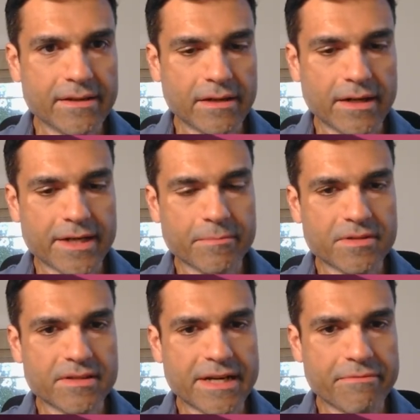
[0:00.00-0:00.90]
attempts
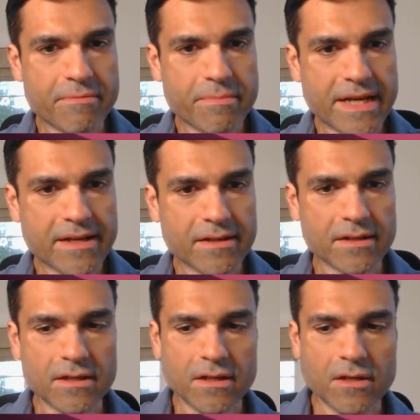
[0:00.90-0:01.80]
that we make
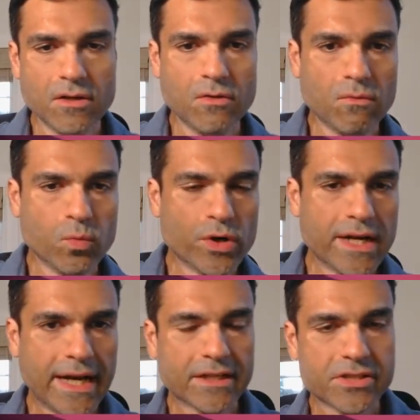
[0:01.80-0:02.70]
would
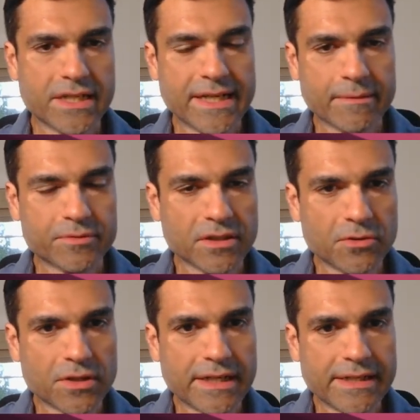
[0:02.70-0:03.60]
actually
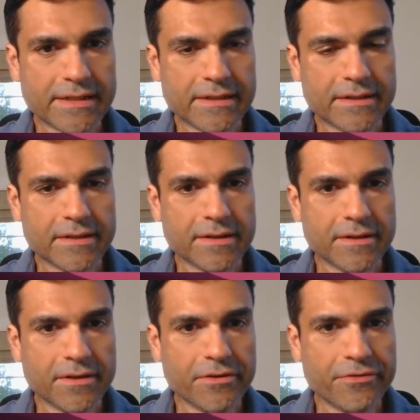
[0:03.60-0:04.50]
absolutely
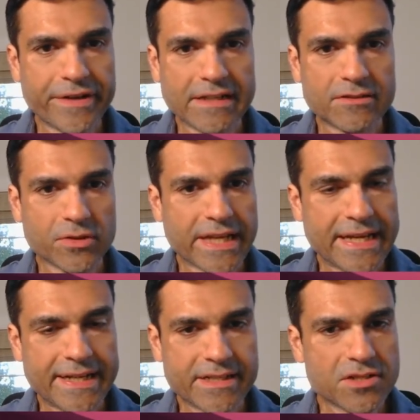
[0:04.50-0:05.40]
fail. So
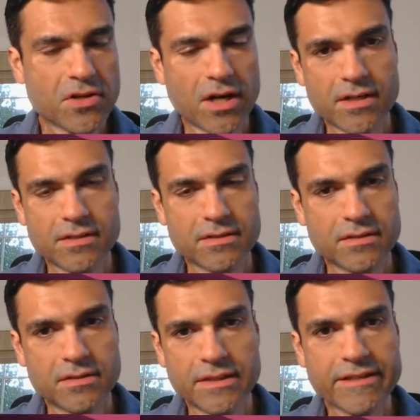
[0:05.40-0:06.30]
again, it does not
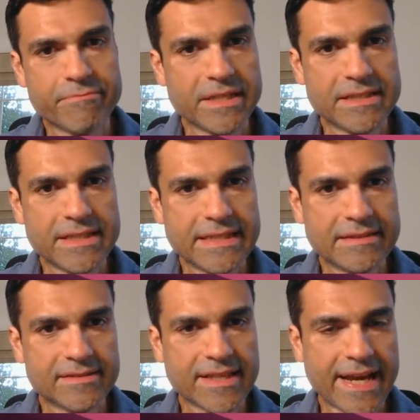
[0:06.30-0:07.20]
give me the
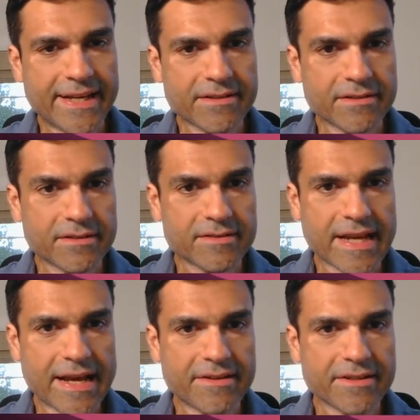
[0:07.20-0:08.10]

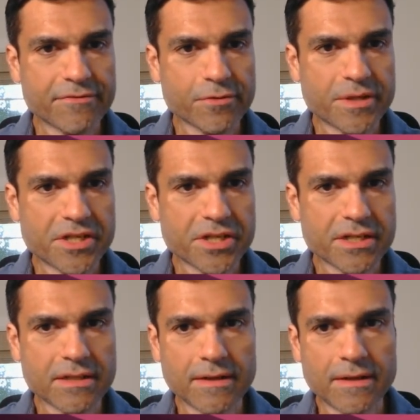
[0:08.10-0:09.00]
scanner
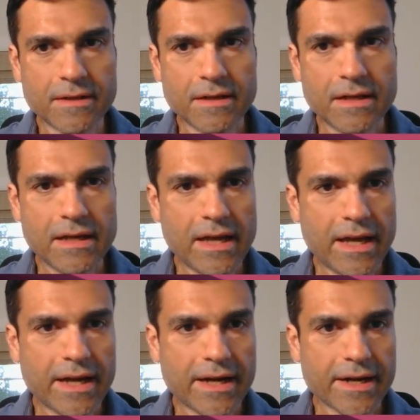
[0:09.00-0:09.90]
information,
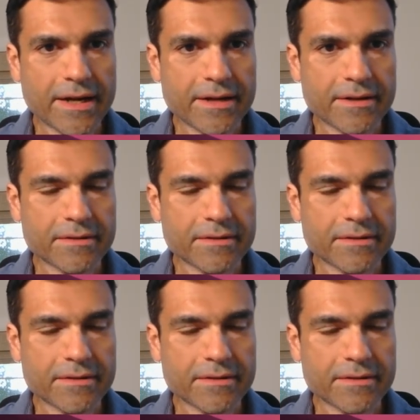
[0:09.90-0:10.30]
and